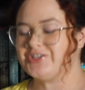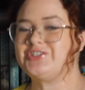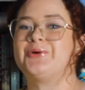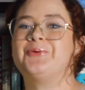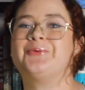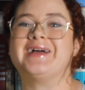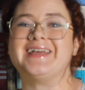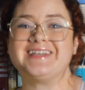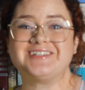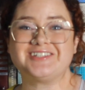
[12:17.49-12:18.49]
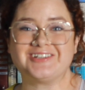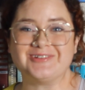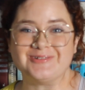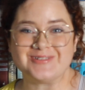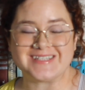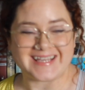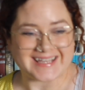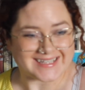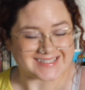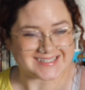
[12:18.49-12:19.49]
Twin
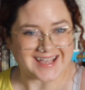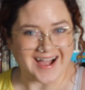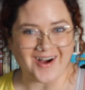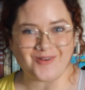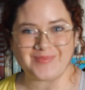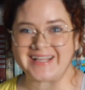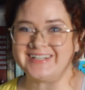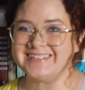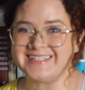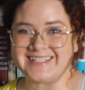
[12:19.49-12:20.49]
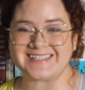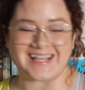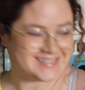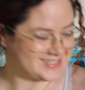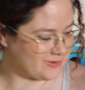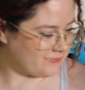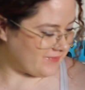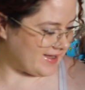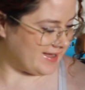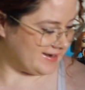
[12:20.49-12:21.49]
Chooses. Oh my goodness, that's so
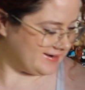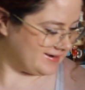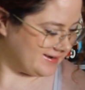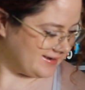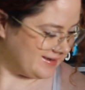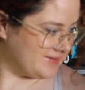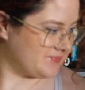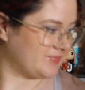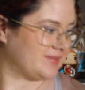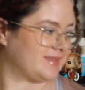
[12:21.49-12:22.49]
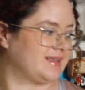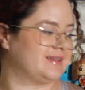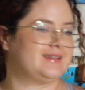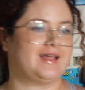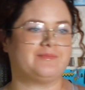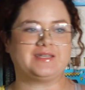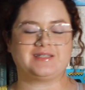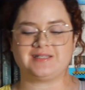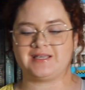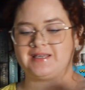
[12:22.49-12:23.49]
fun. Let me
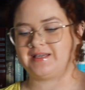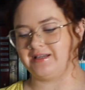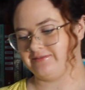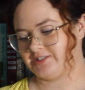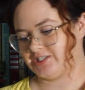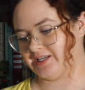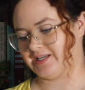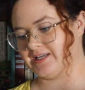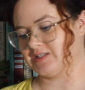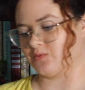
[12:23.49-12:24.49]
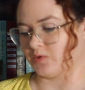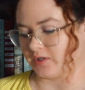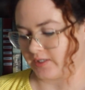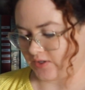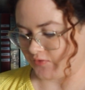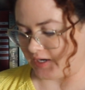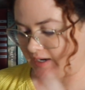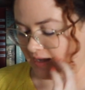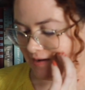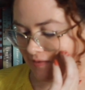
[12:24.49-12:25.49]
see if she is working right
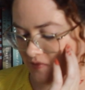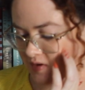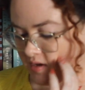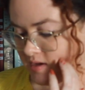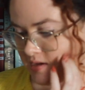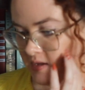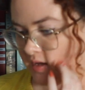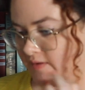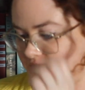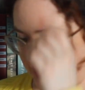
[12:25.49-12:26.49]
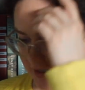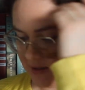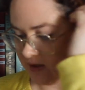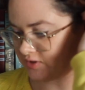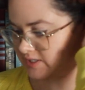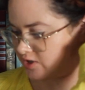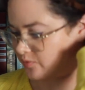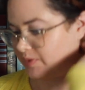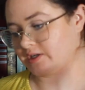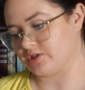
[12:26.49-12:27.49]
now. If she is, then I'll just send
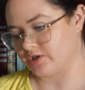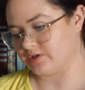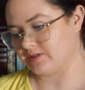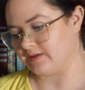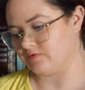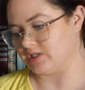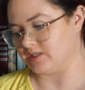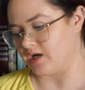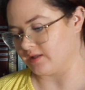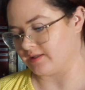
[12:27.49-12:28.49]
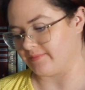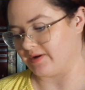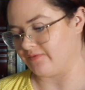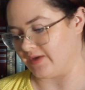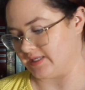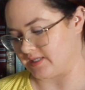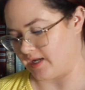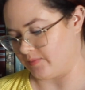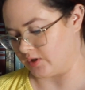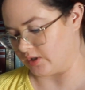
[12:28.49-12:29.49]
her pictures. If she's not, then I'm going to
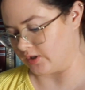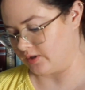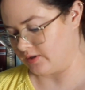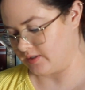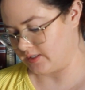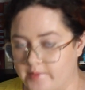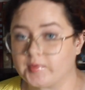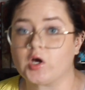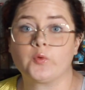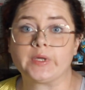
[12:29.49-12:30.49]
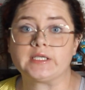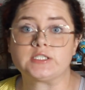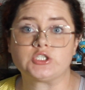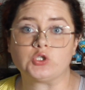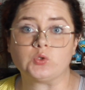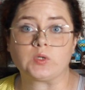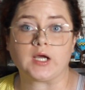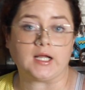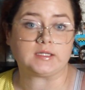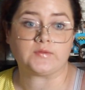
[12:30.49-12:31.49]
FaceTime her. I'm going to
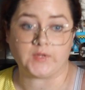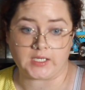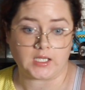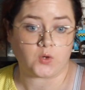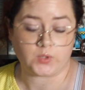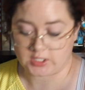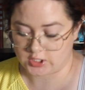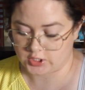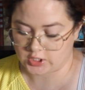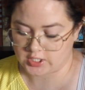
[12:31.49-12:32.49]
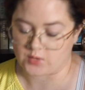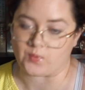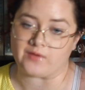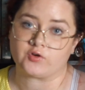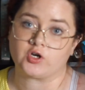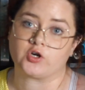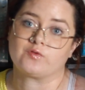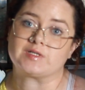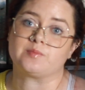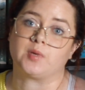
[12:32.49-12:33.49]
cut the video here and wait for her to
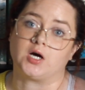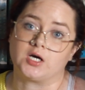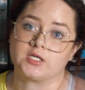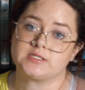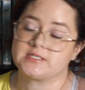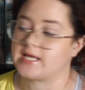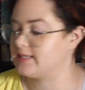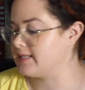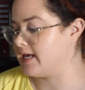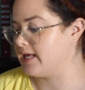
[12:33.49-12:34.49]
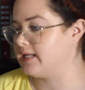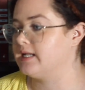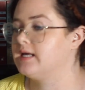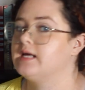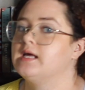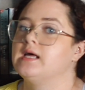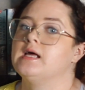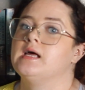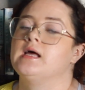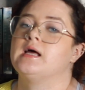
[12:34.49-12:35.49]
respond, and then
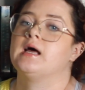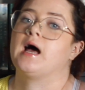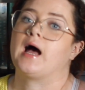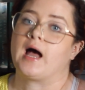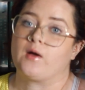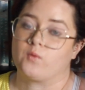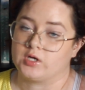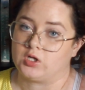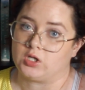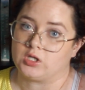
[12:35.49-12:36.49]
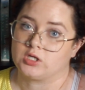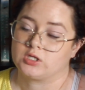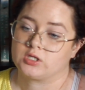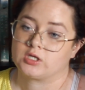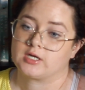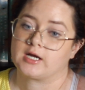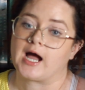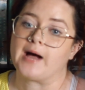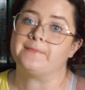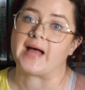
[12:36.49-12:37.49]
I will
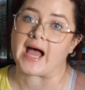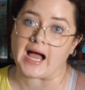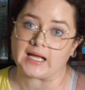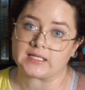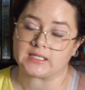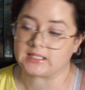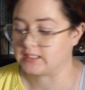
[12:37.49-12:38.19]
come back